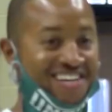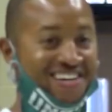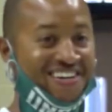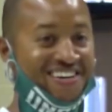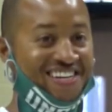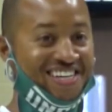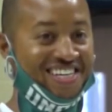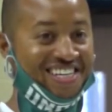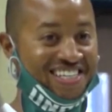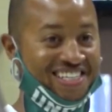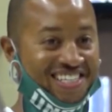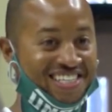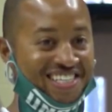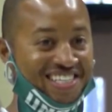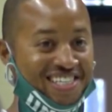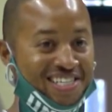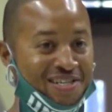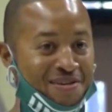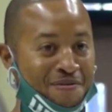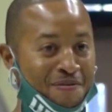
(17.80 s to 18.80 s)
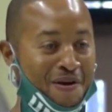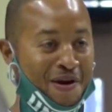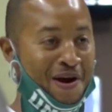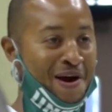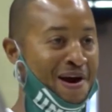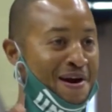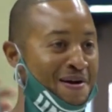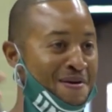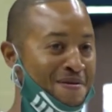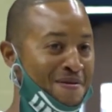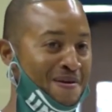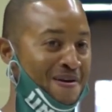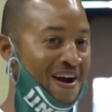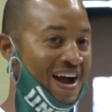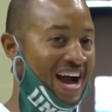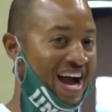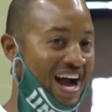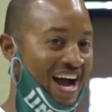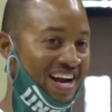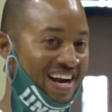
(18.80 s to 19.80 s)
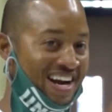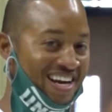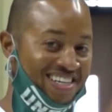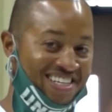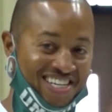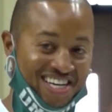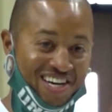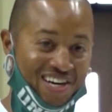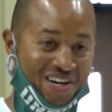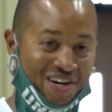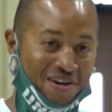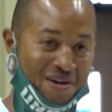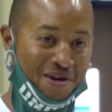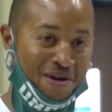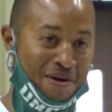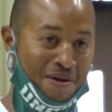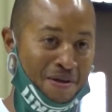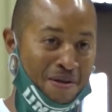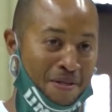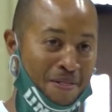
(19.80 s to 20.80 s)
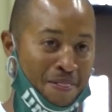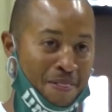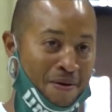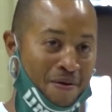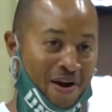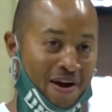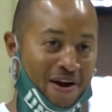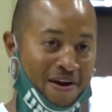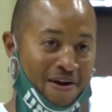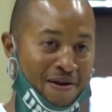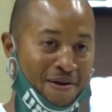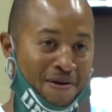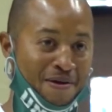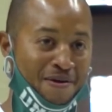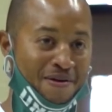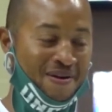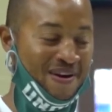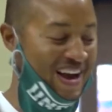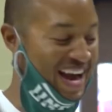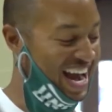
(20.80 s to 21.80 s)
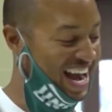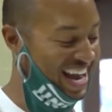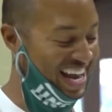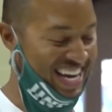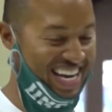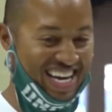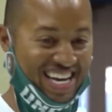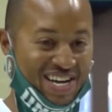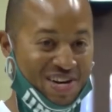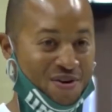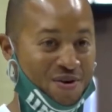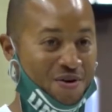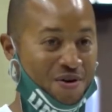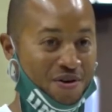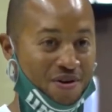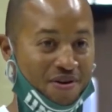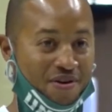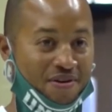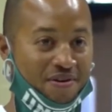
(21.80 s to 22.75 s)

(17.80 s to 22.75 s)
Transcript: to it. You guys know how we want to play. We want to play fast. And we've got some guys that